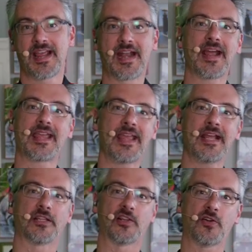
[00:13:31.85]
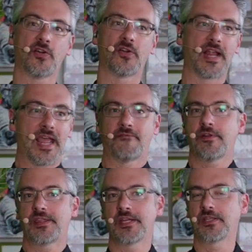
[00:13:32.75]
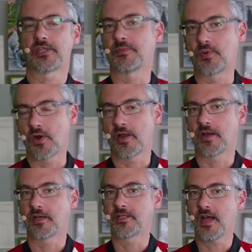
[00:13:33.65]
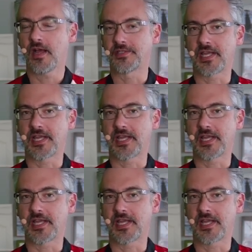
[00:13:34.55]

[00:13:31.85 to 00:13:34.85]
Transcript: And I can't learn everything that the product does.